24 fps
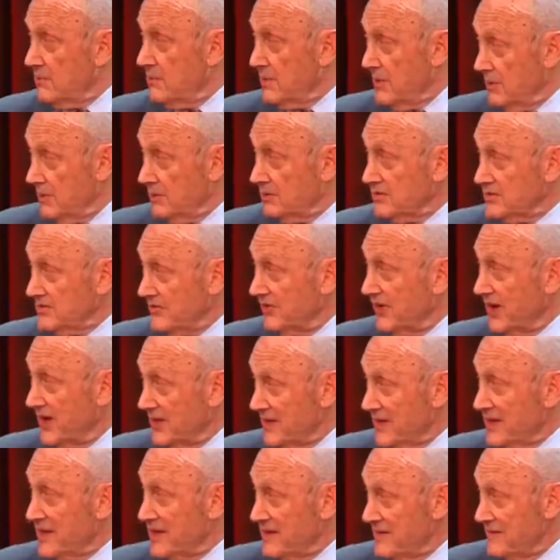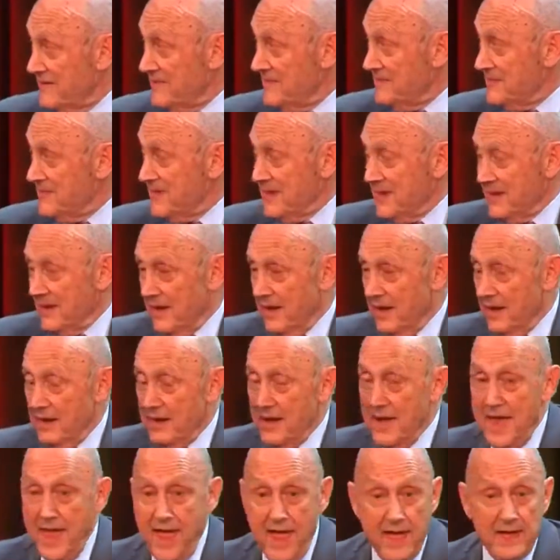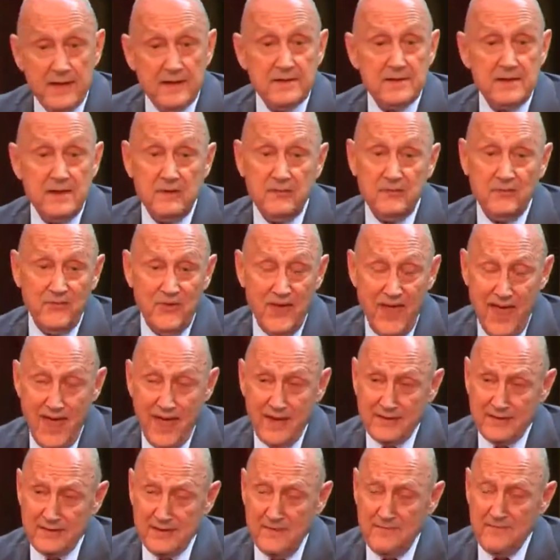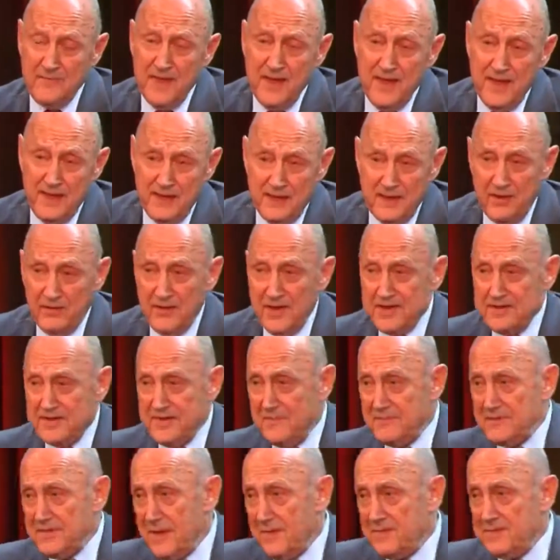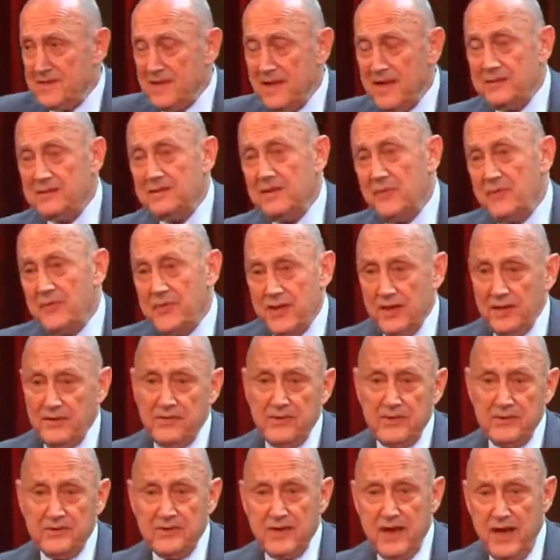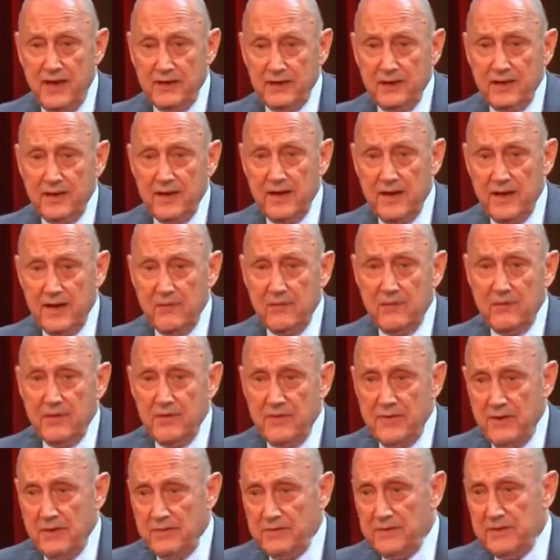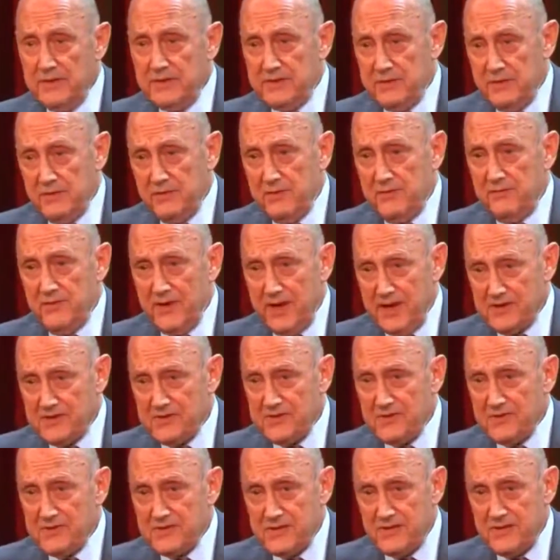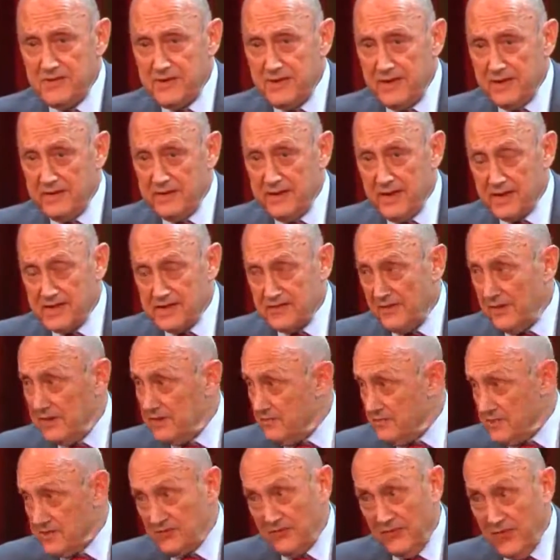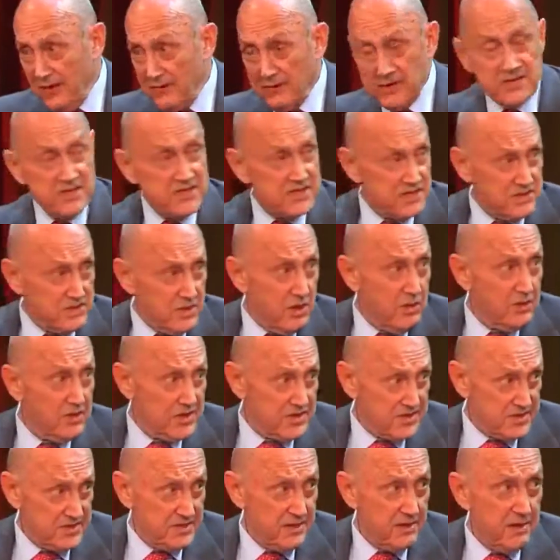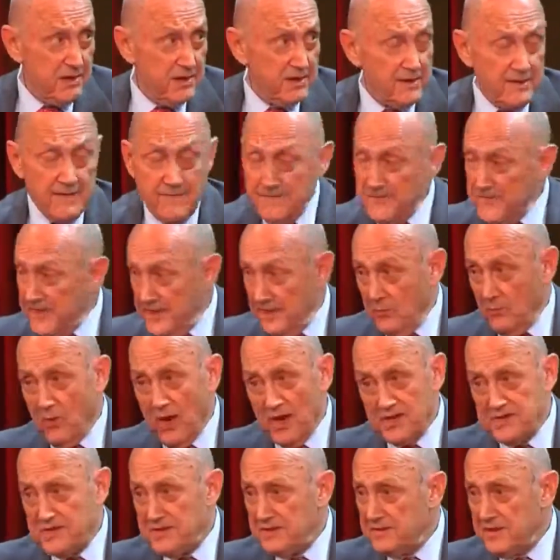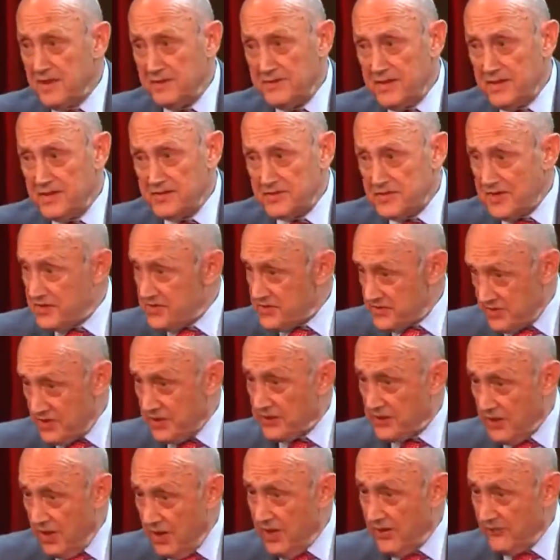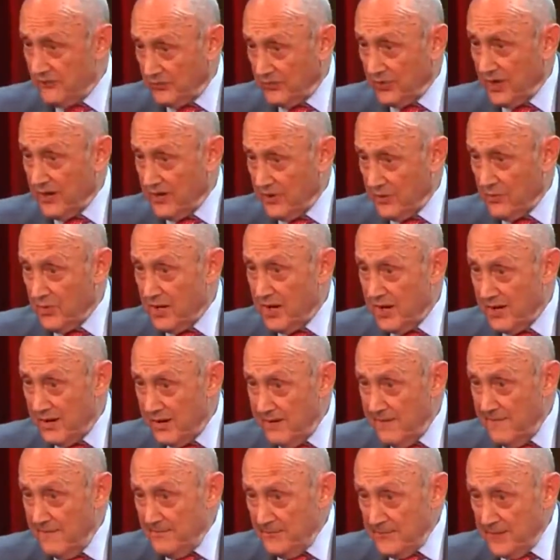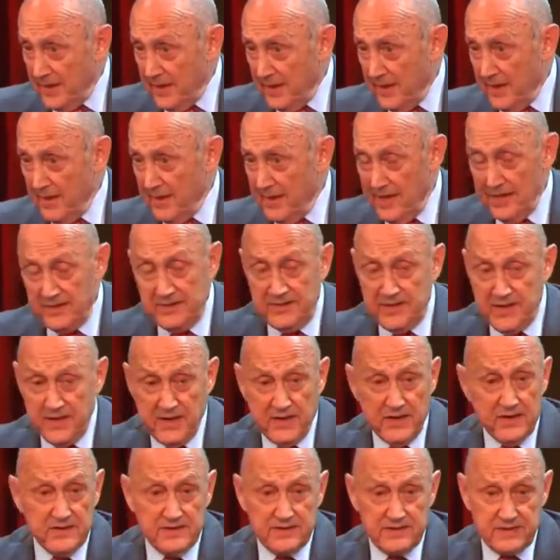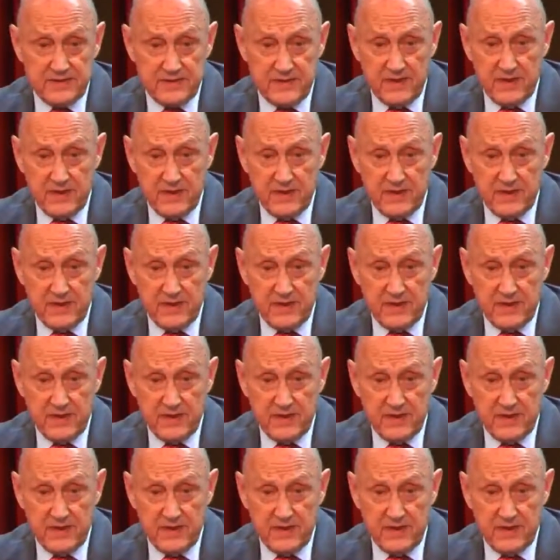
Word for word: Bogle's Folly. Uh, and in fact, you know, I sometimes like to think that Jack and I were the only two investors in the index fund. It was very slow to start. It wasn't that this just took off right away, uh, it didn't.